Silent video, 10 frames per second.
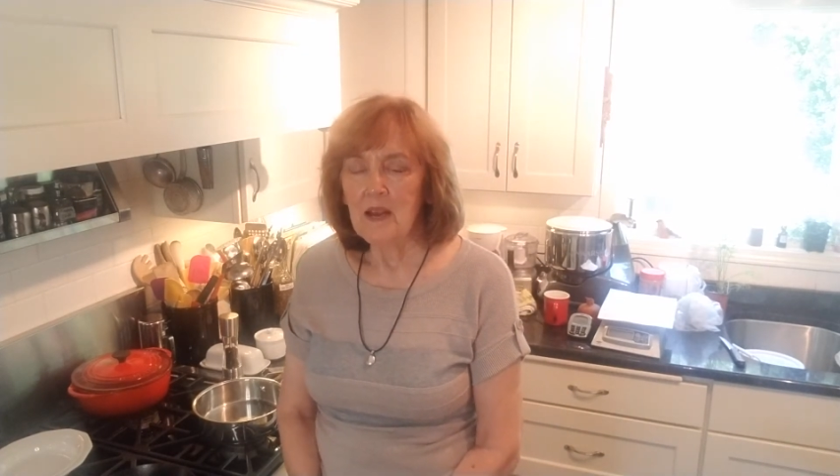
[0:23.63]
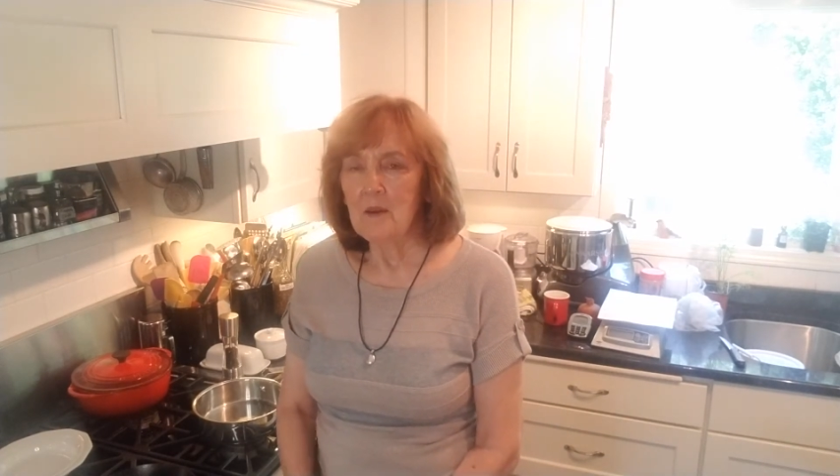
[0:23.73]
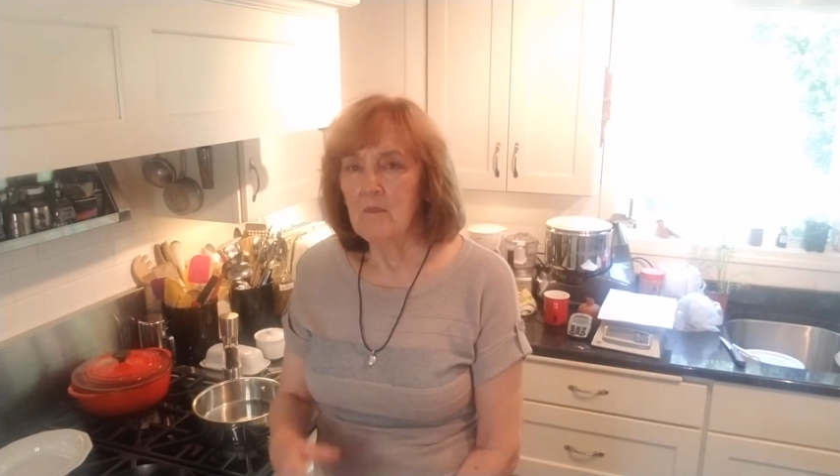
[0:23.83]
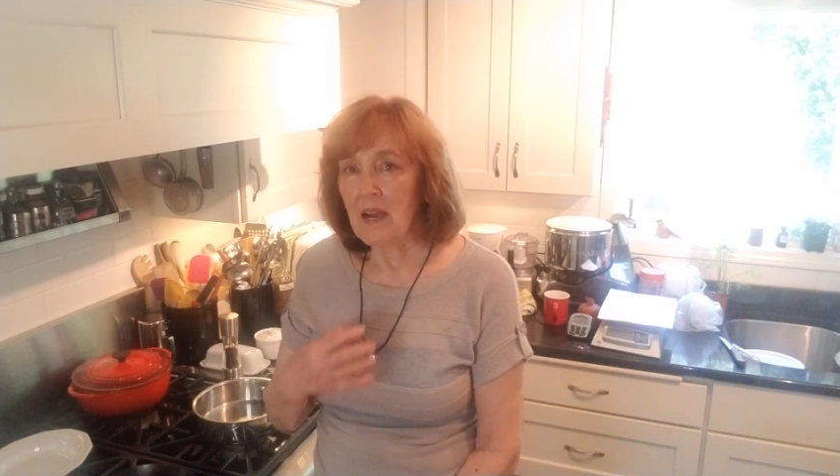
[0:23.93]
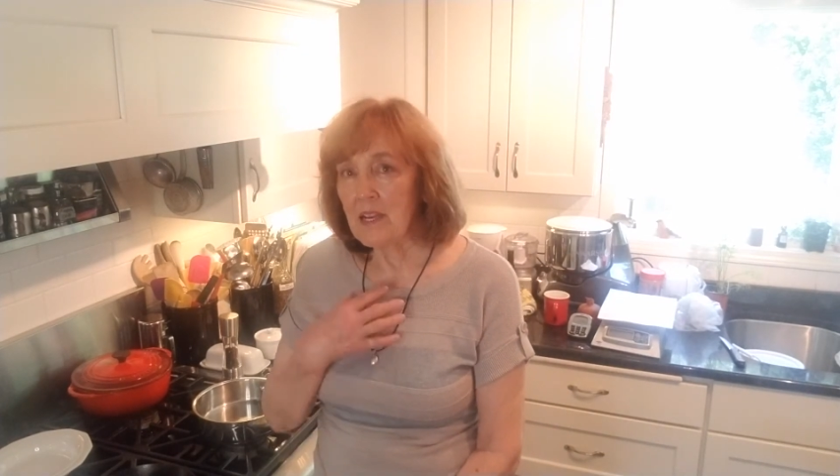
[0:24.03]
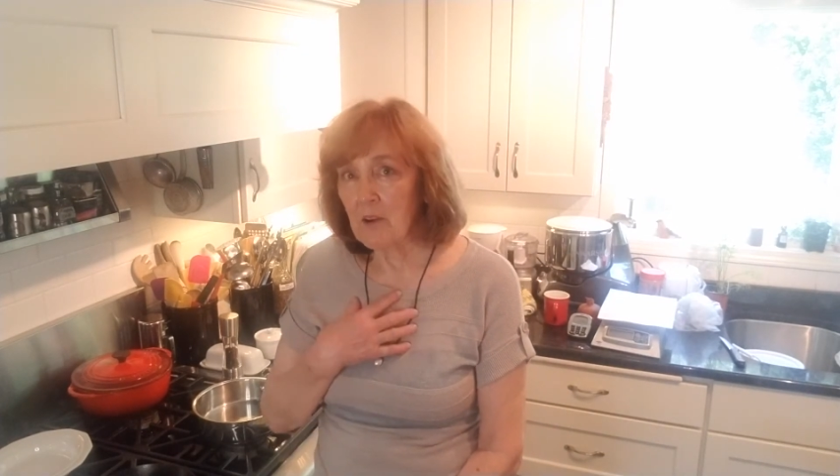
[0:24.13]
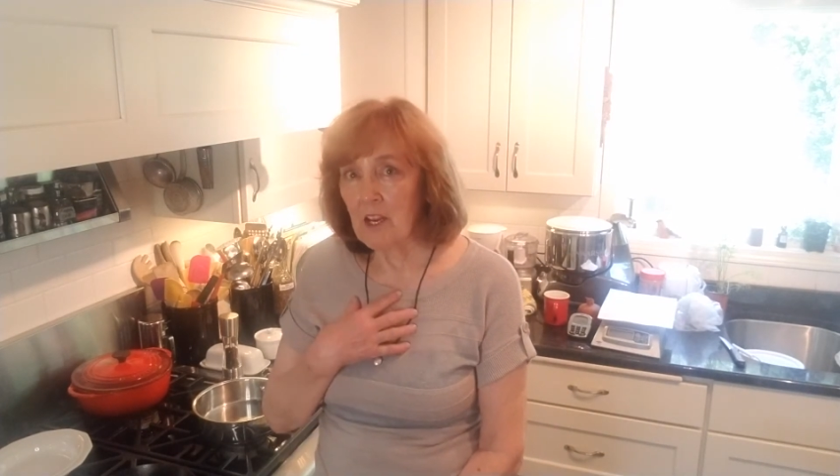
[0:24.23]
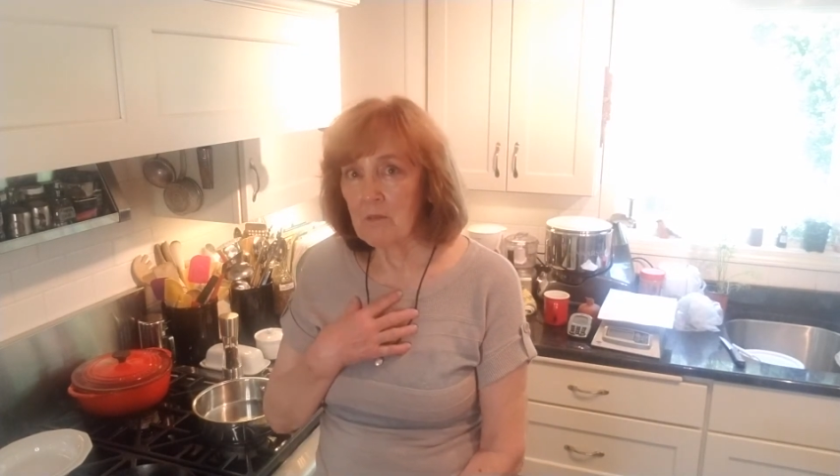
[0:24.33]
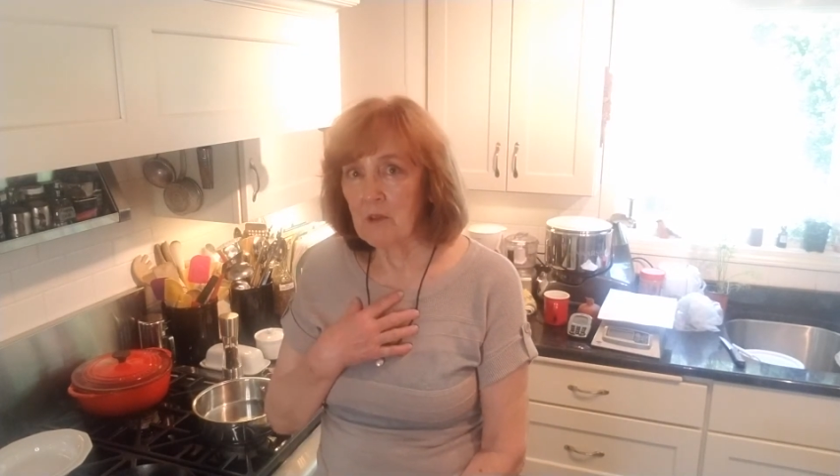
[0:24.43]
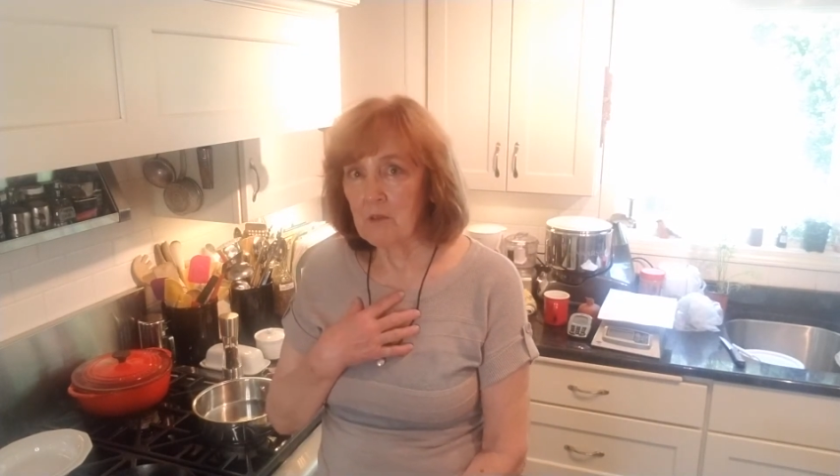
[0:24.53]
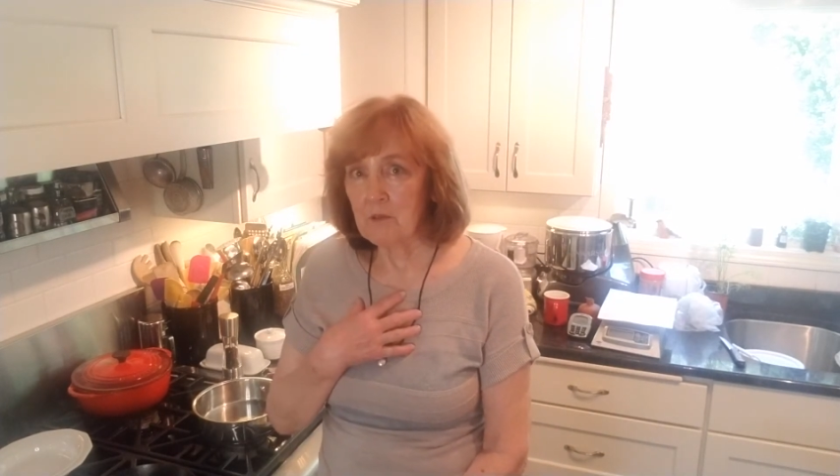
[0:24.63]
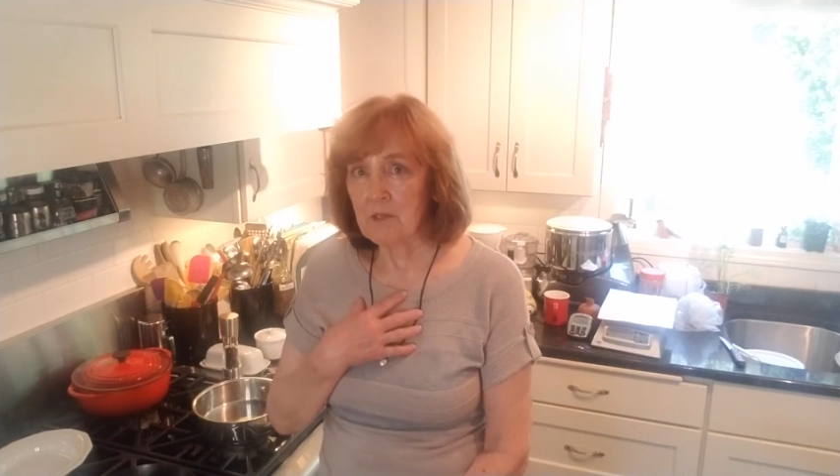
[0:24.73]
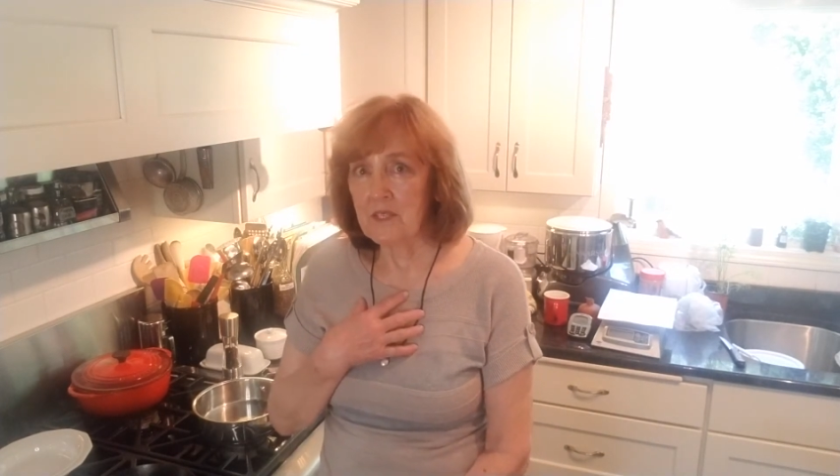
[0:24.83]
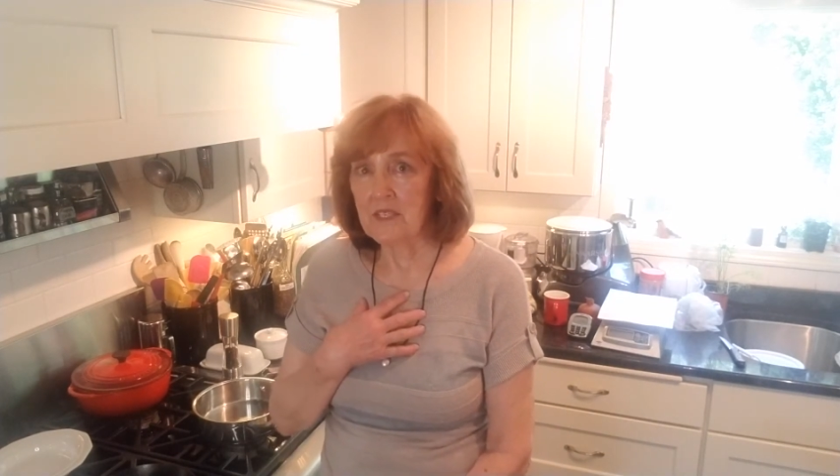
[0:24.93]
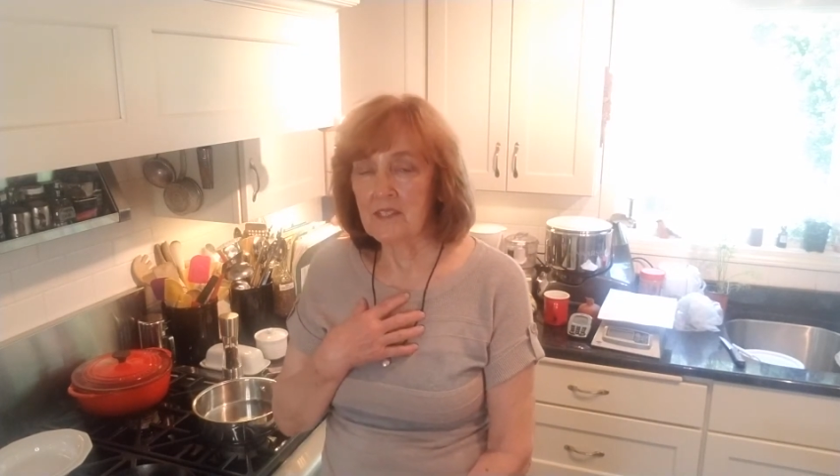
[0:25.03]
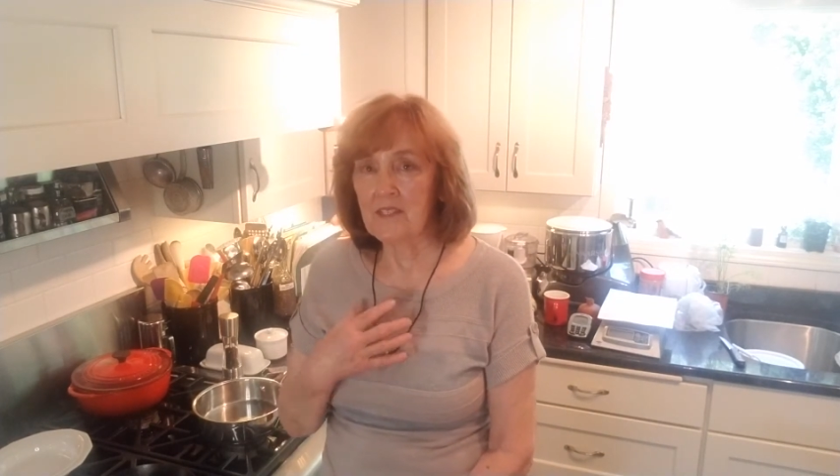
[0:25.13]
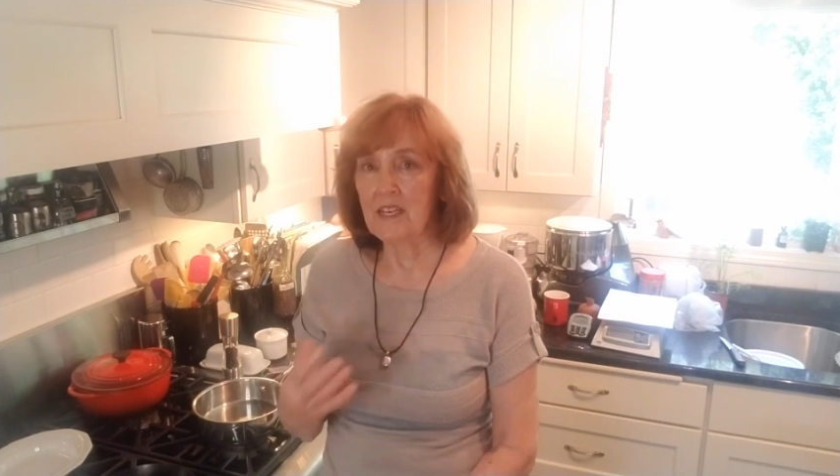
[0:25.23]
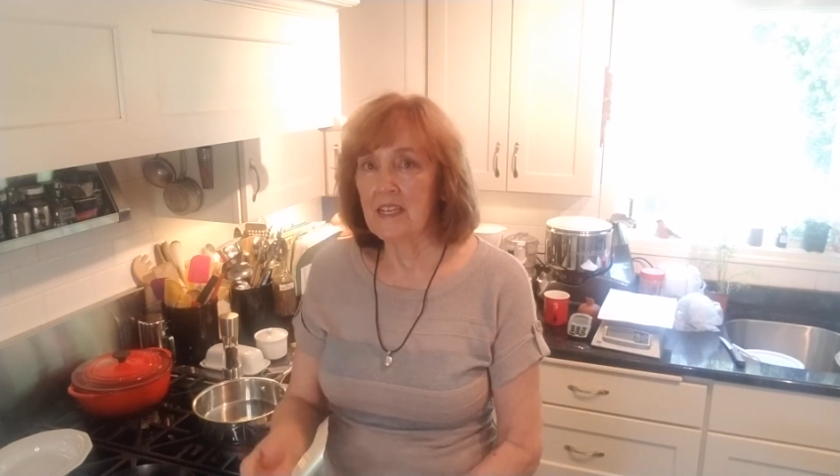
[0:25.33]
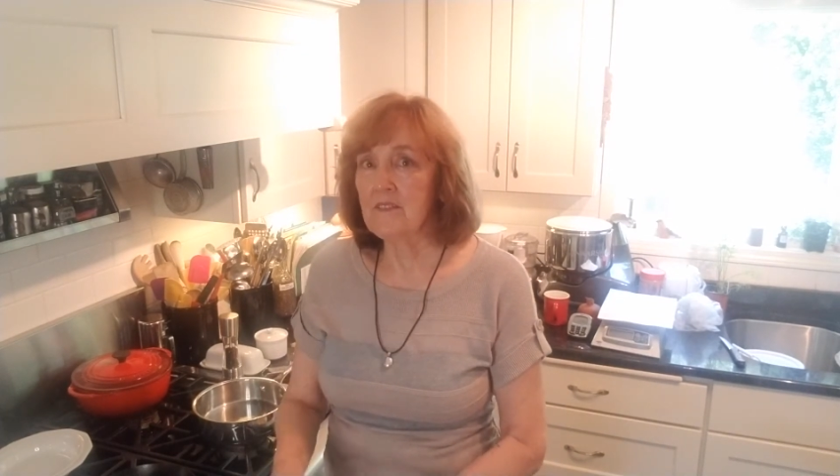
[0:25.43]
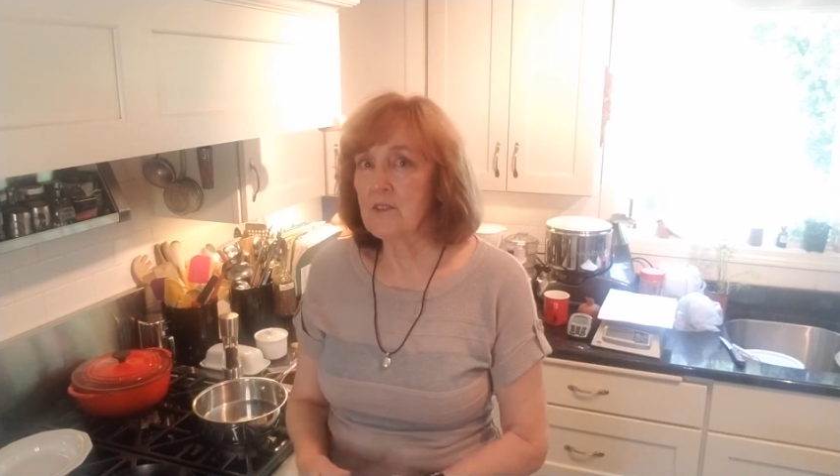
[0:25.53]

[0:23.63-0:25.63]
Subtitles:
my grandmother was still alive,